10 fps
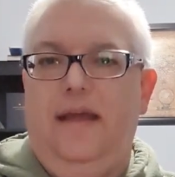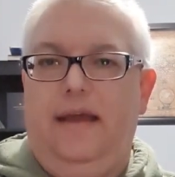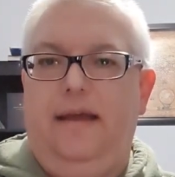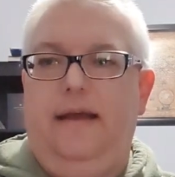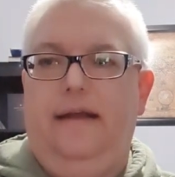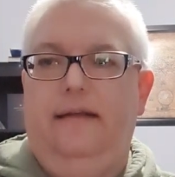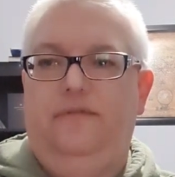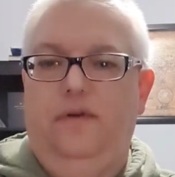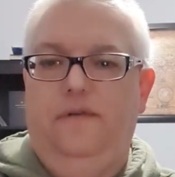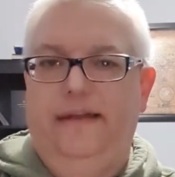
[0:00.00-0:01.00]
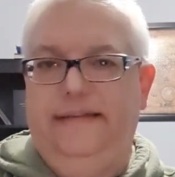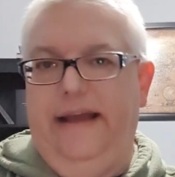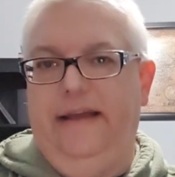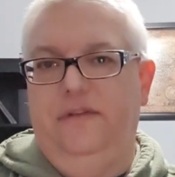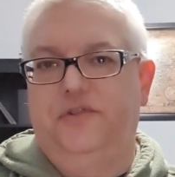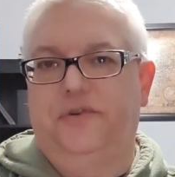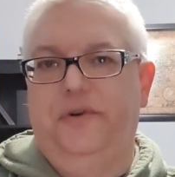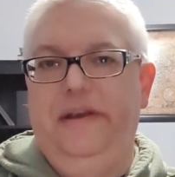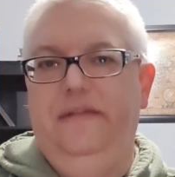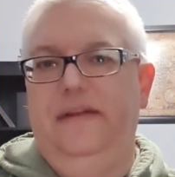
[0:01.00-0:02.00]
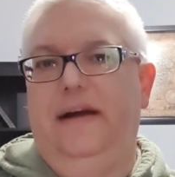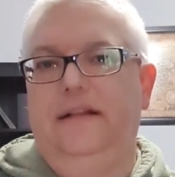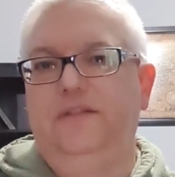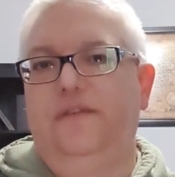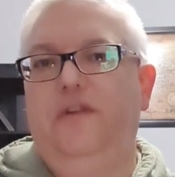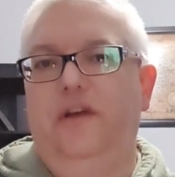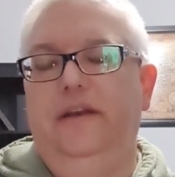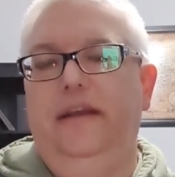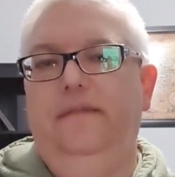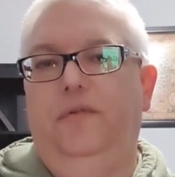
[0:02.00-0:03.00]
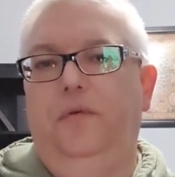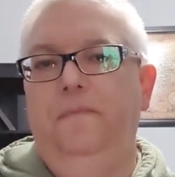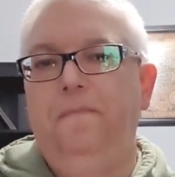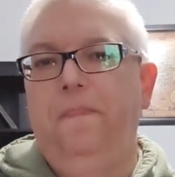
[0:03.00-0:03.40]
And so if they take the tree of the knowledge of good and evil,